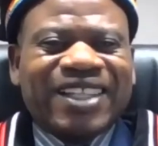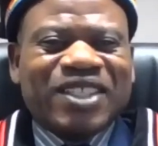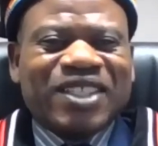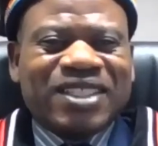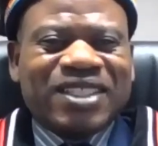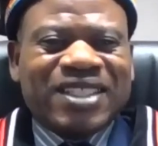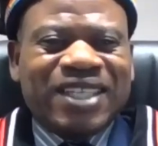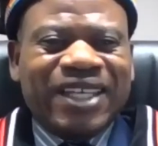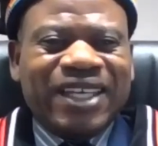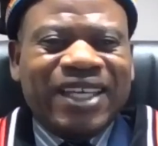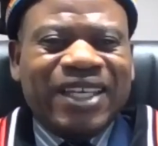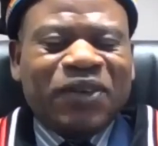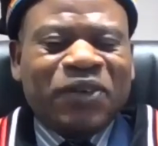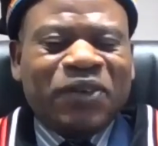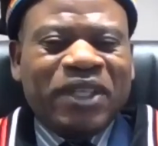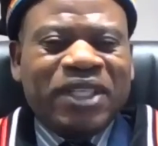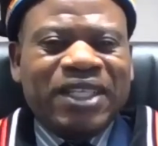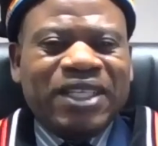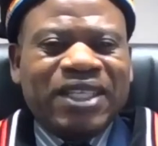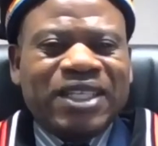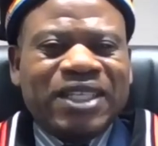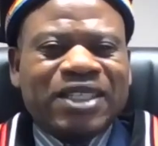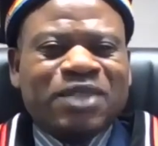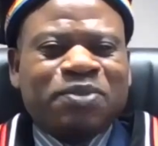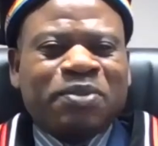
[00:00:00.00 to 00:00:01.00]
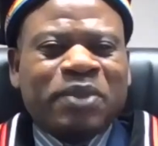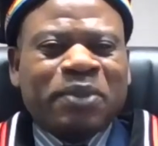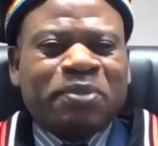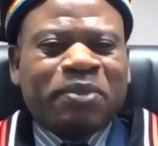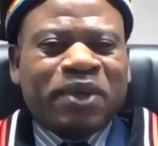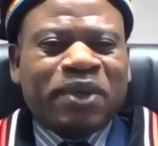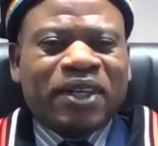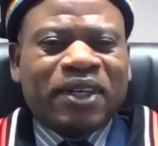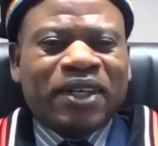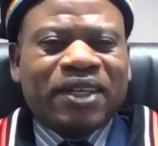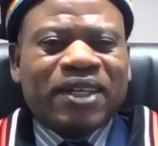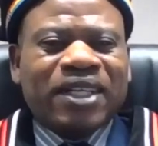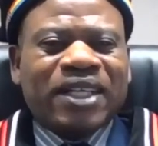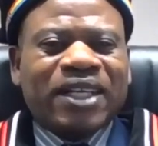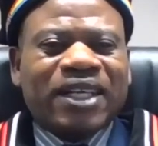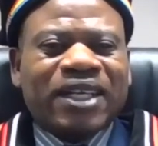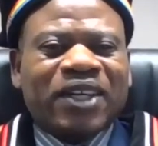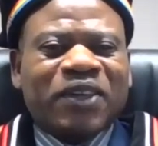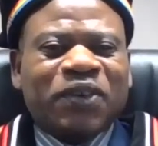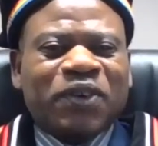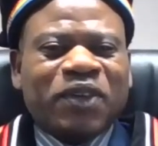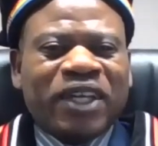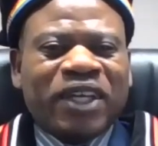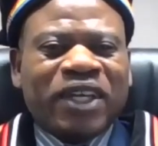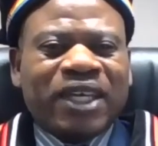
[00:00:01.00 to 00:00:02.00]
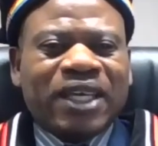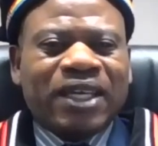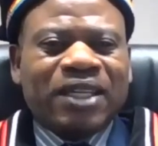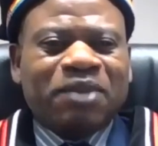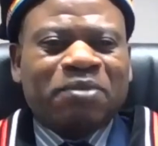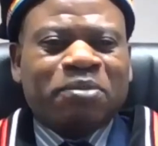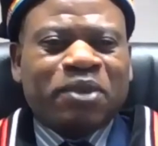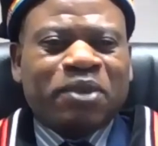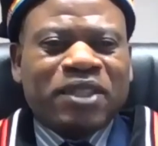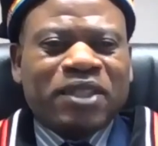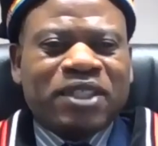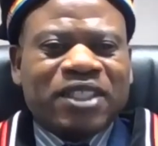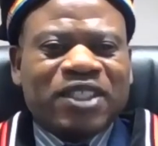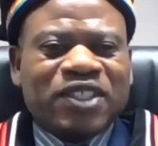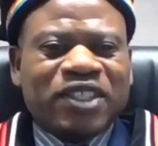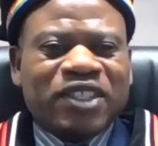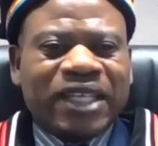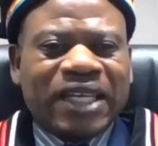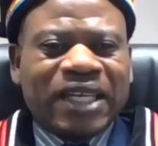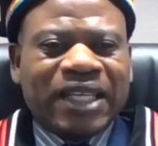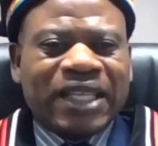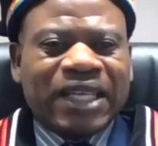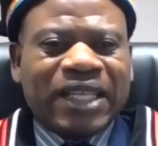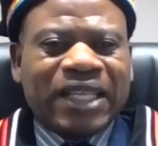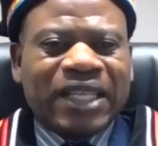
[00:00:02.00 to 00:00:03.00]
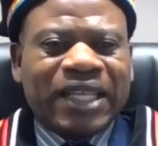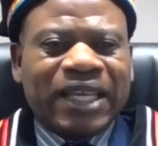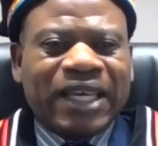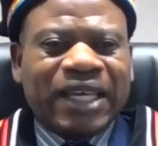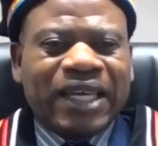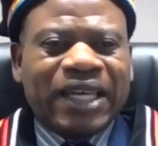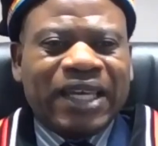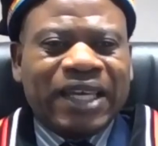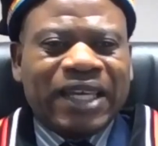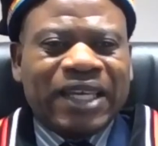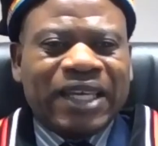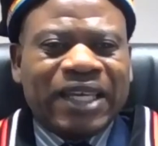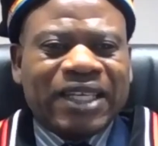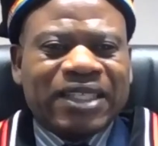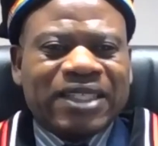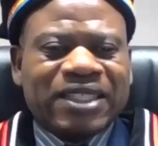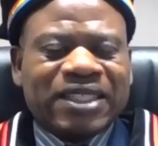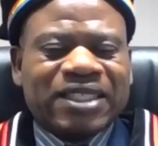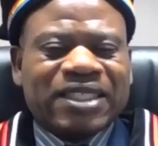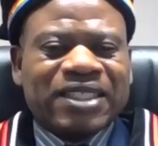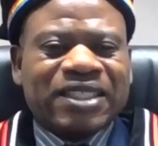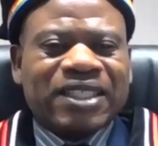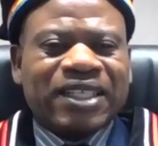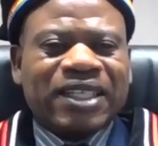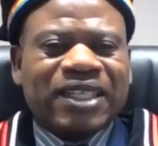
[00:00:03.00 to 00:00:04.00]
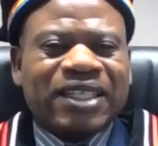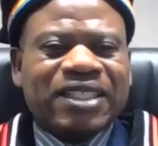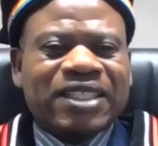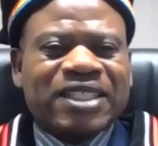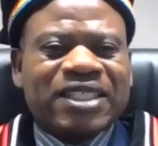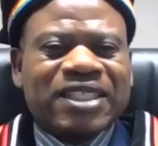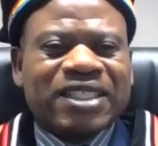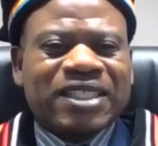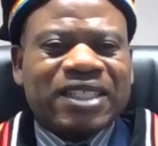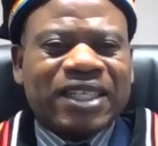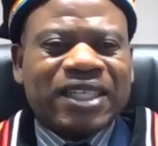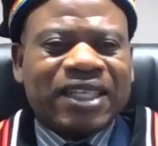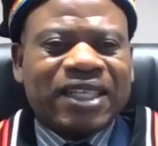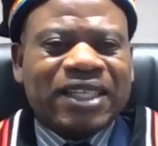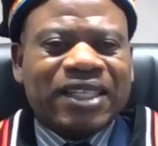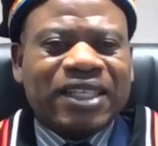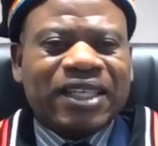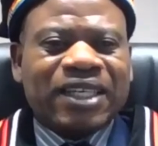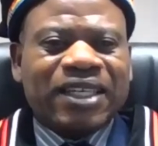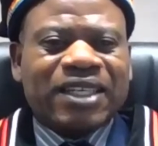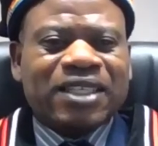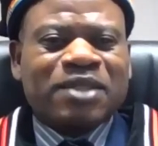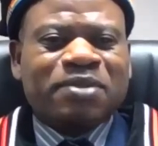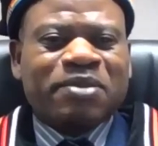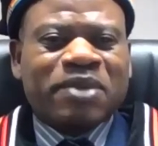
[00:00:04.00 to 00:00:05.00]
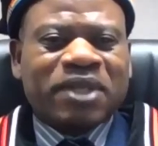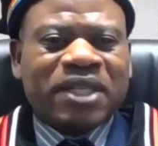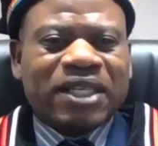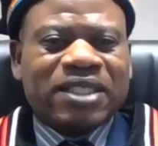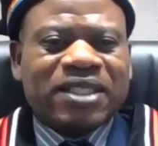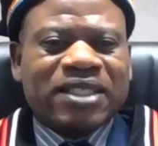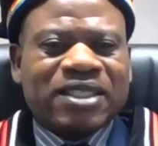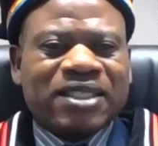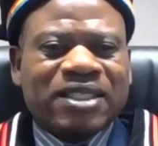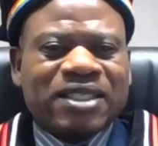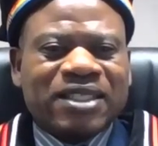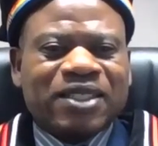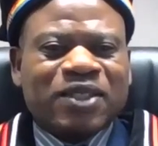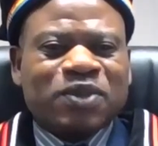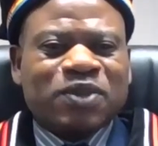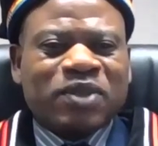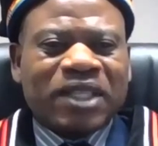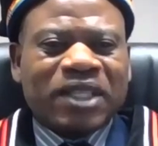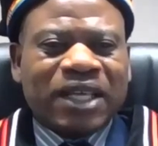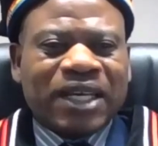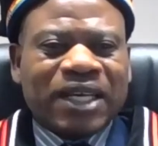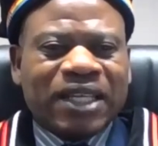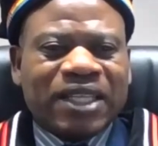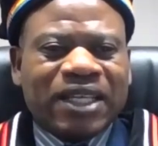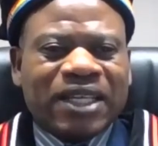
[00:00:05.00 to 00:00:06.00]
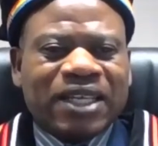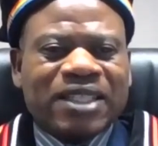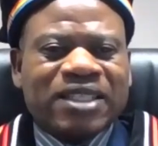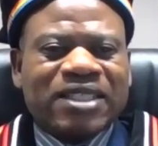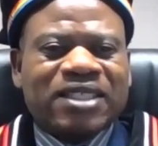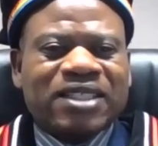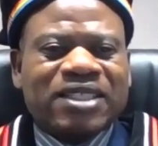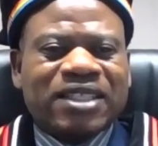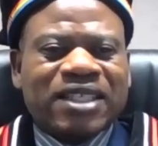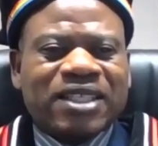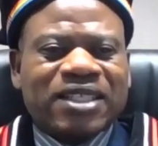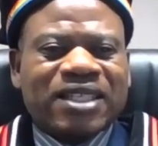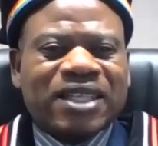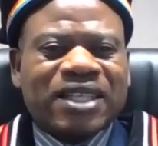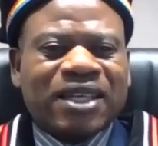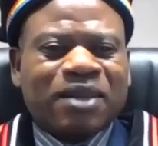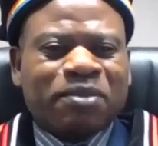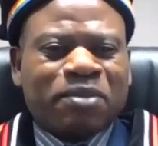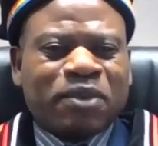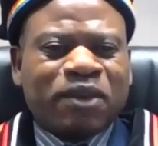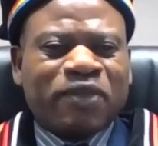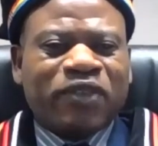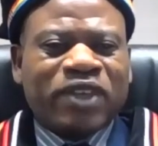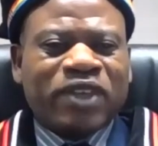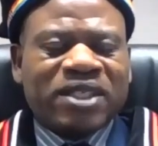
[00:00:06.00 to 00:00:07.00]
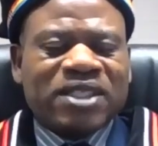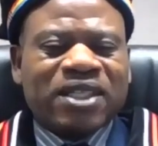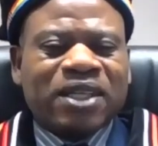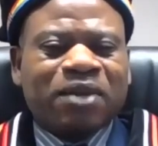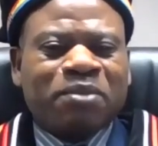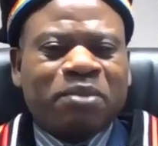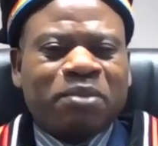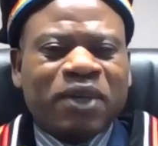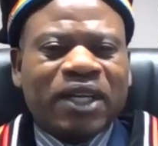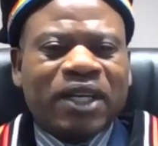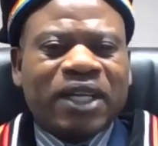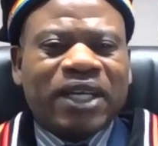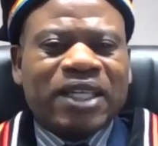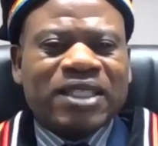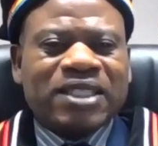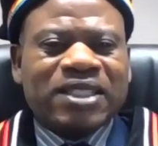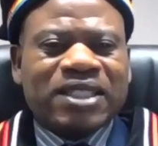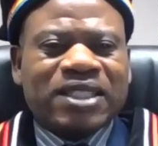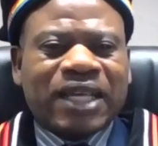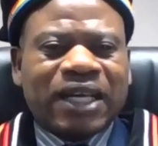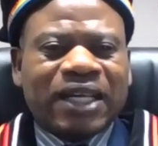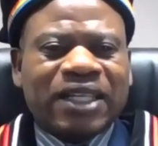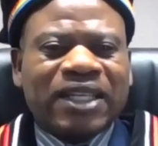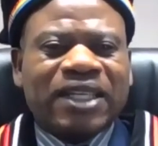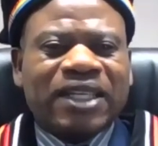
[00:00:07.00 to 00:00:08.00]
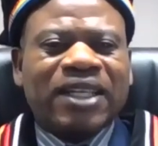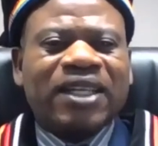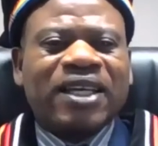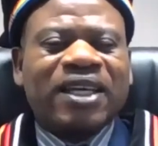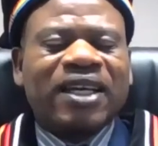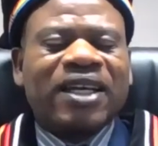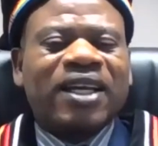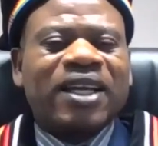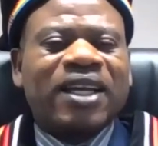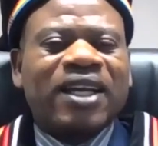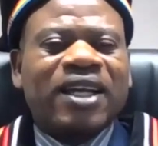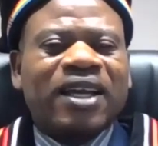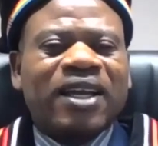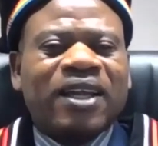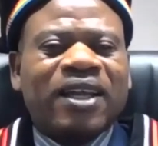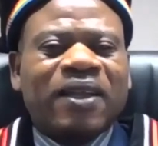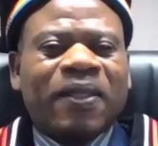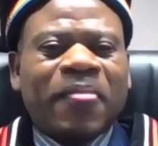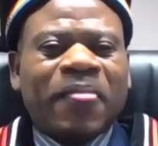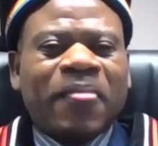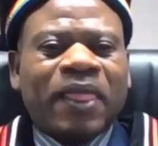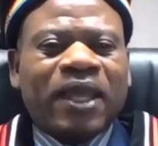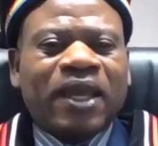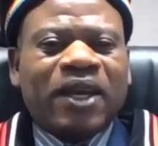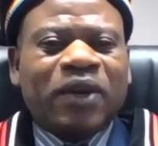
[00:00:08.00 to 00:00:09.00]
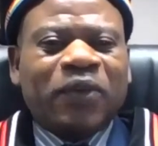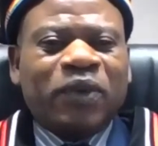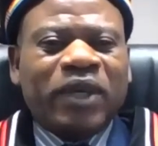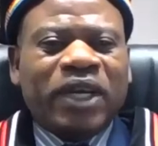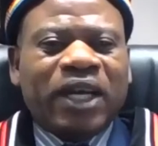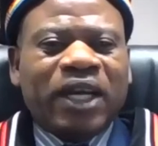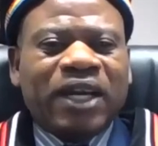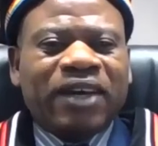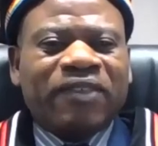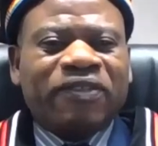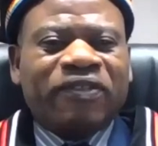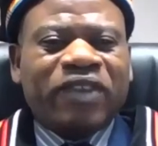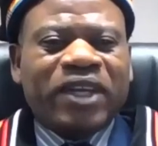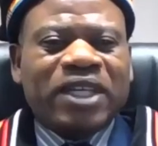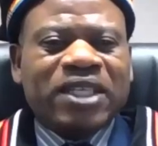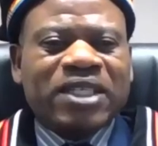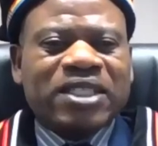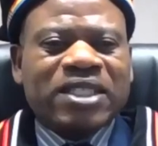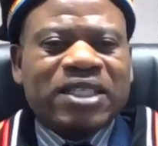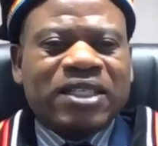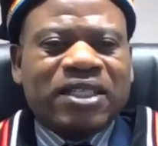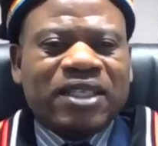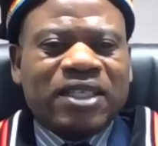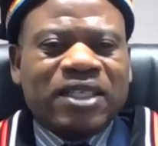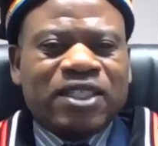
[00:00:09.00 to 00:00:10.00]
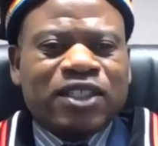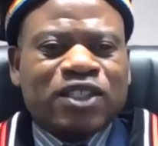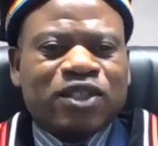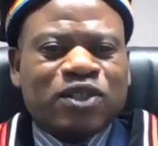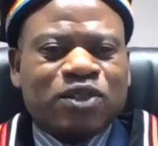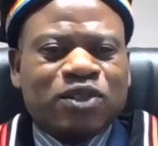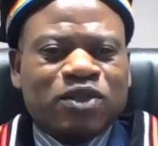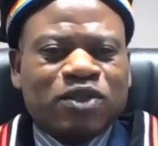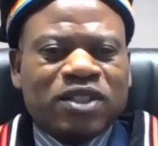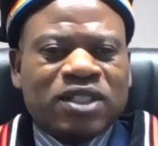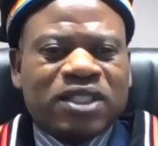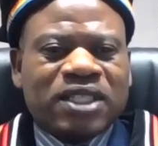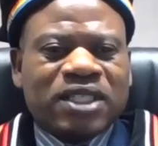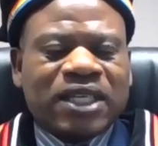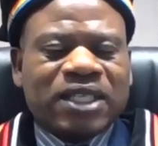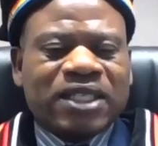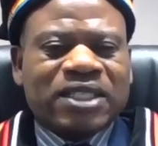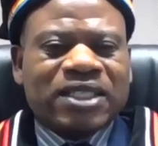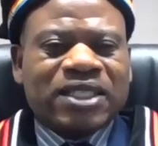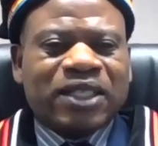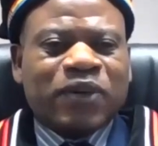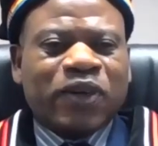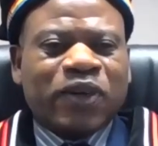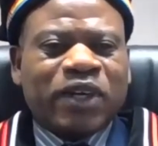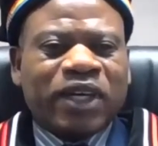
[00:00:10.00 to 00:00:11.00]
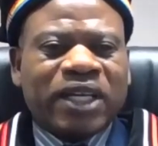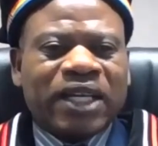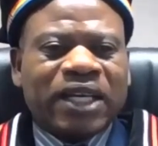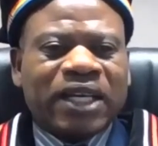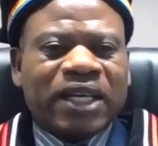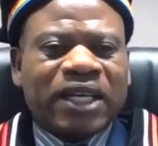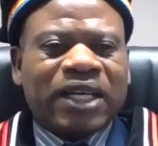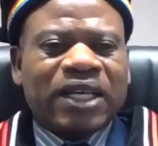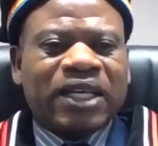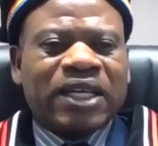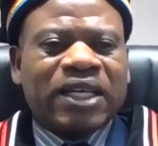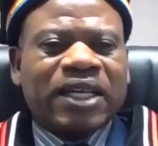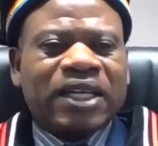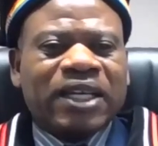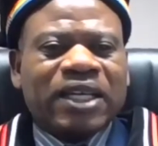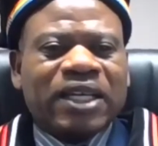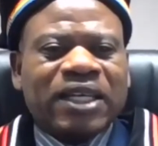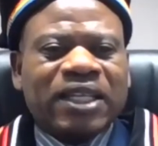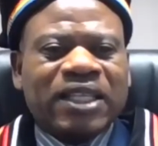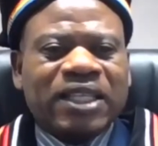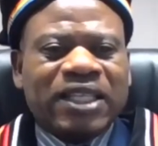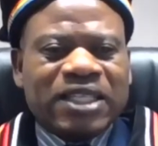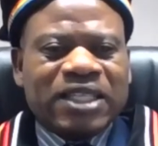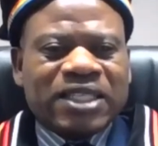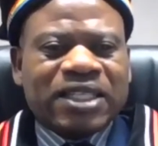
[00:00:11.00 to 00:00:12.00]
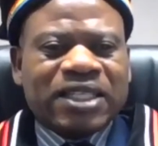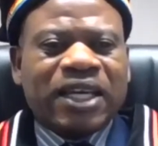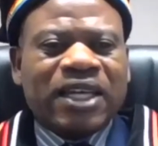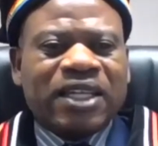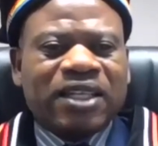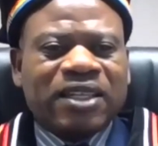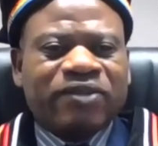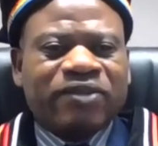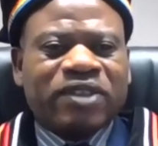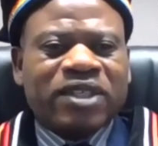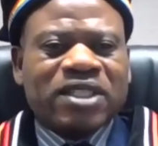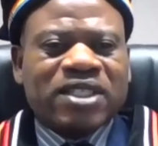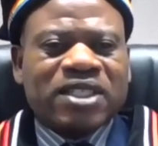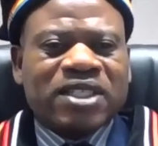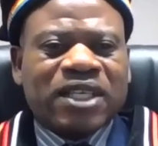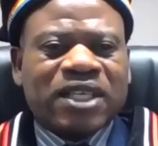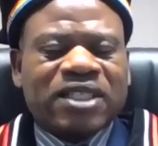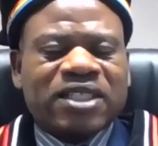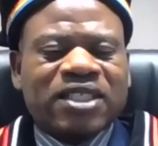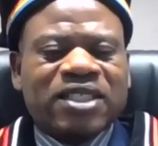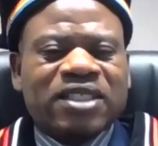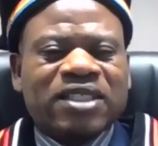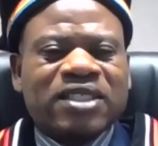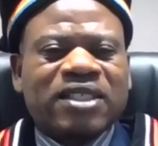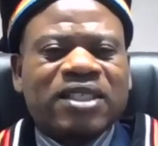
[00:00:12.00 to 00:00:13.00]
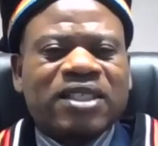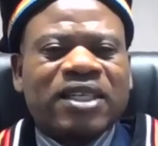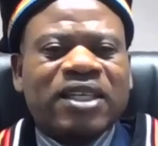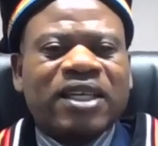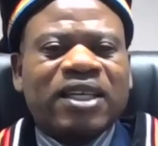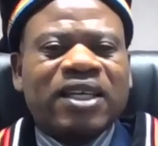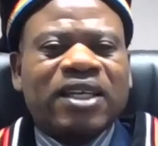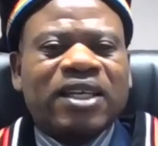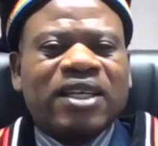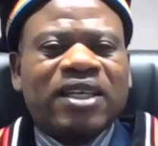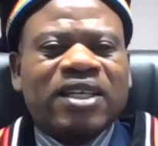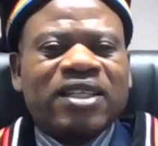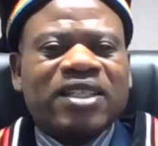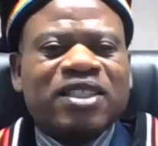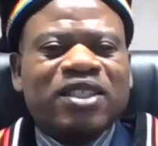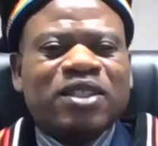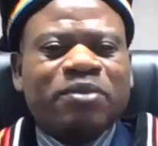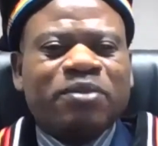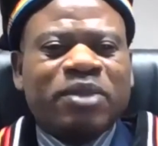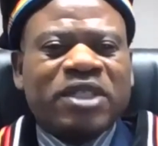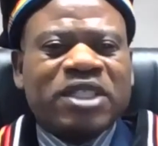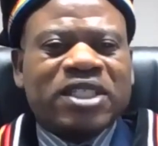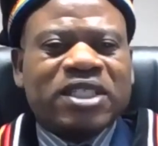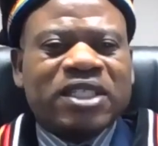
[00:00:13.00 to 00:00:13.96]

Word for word: Today, we need people who can put together their heads and share their experiences with others, just like Professor Mola has done. We are facing issues that require this kind of research to be